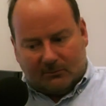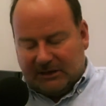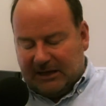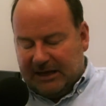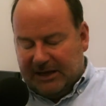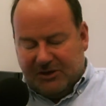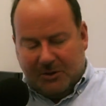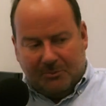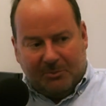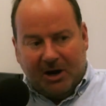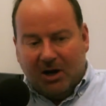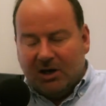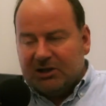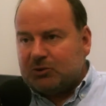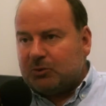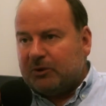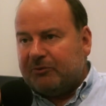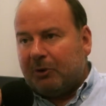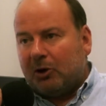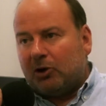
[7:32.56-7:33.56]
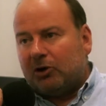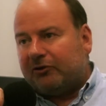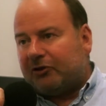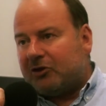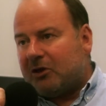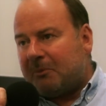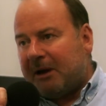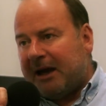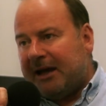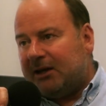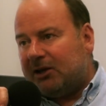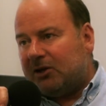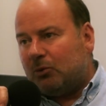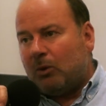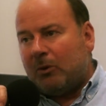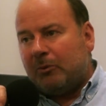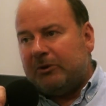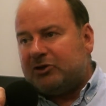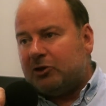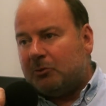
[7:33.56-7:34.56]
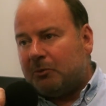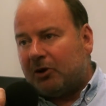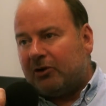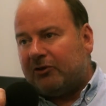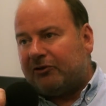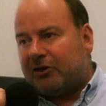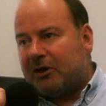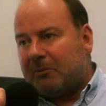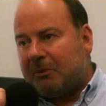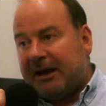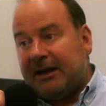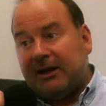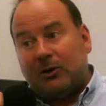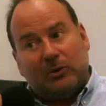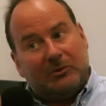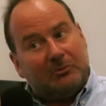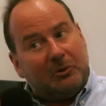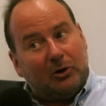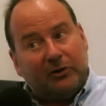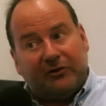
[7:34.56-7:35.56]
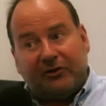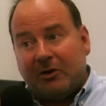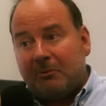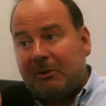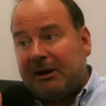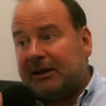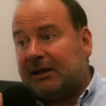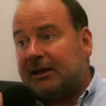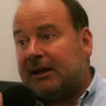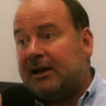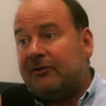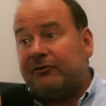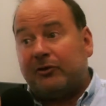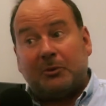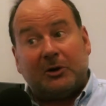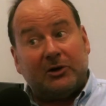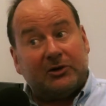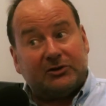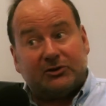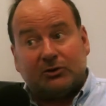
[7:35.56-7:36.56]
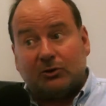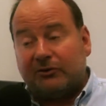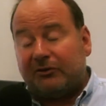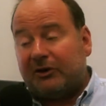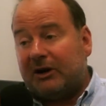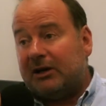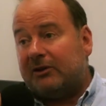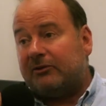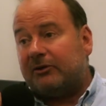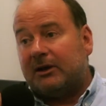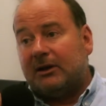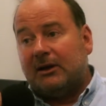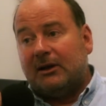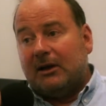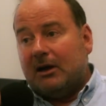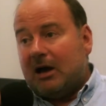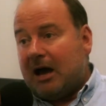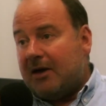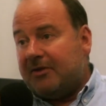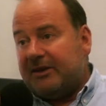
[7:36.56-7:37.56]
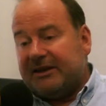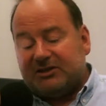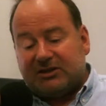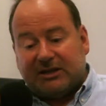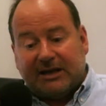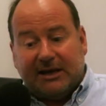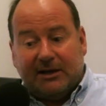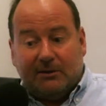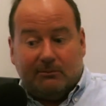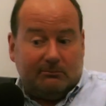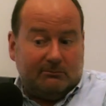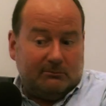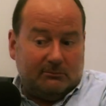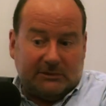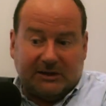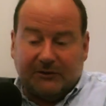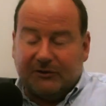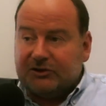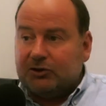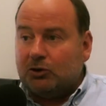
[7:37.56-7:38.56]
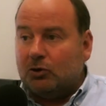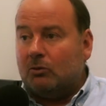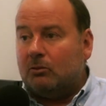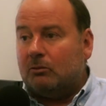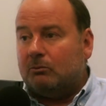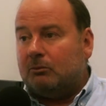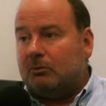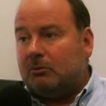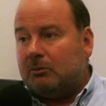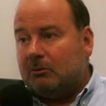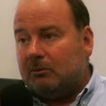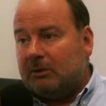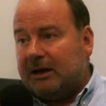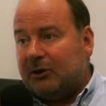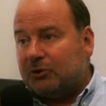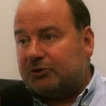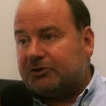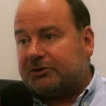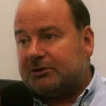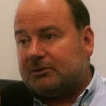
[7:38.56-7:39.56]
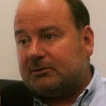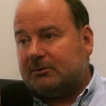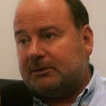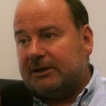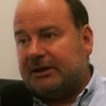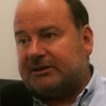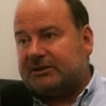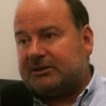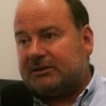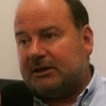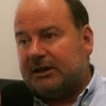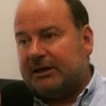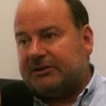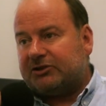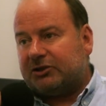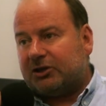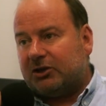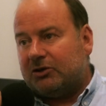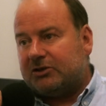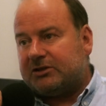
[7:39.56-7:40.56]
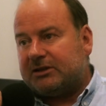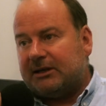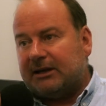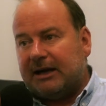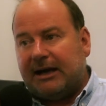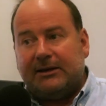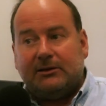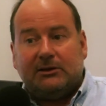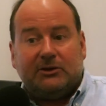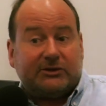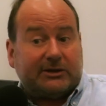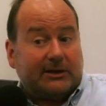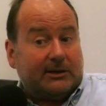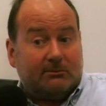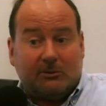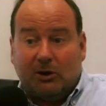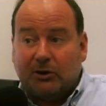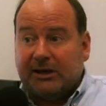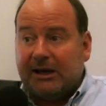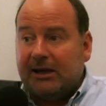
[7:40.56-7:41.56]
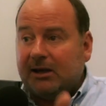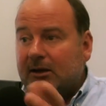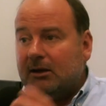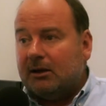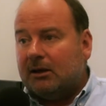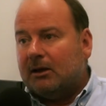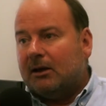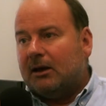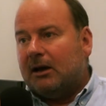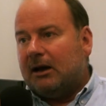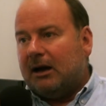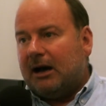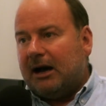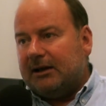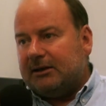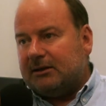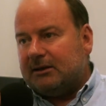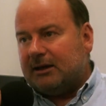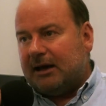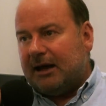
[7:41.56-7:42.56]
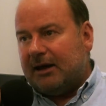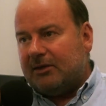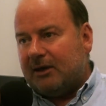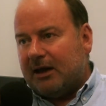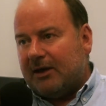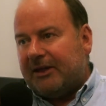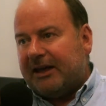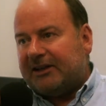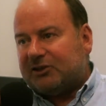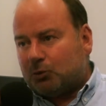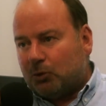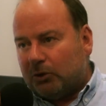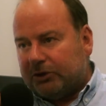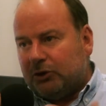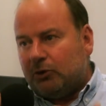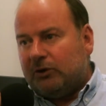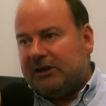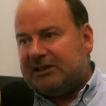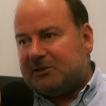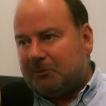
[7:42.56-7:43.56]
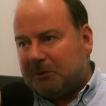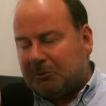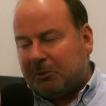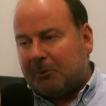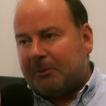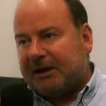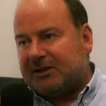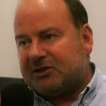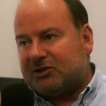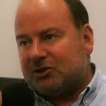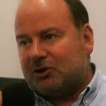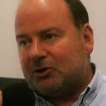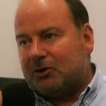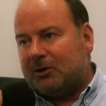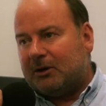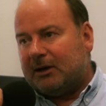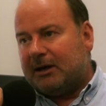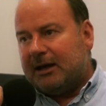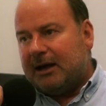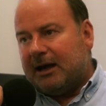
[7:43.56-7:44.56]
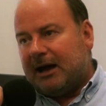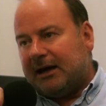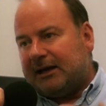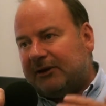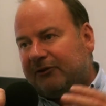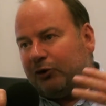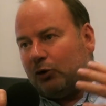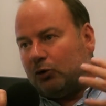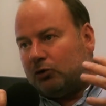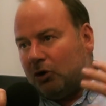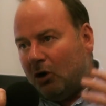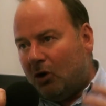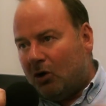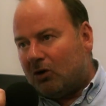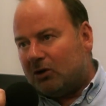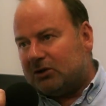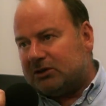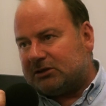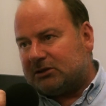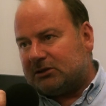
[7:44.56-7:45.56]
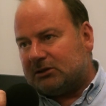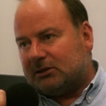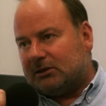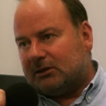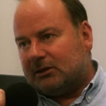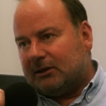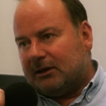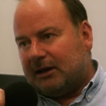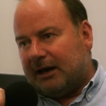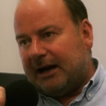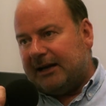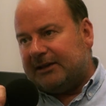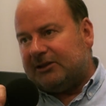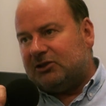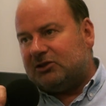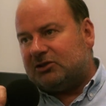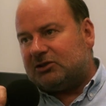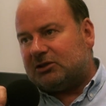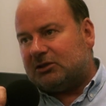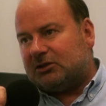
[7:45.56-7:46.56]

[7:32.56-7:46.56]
in the past, we borrowed from the bank, and when we do borrow from the bank, and we borrow from the bank again for Broken Sword 5, and they say, give us your house as security, and you say, okay. And that's what you need to be prepared to do. And if you're not, and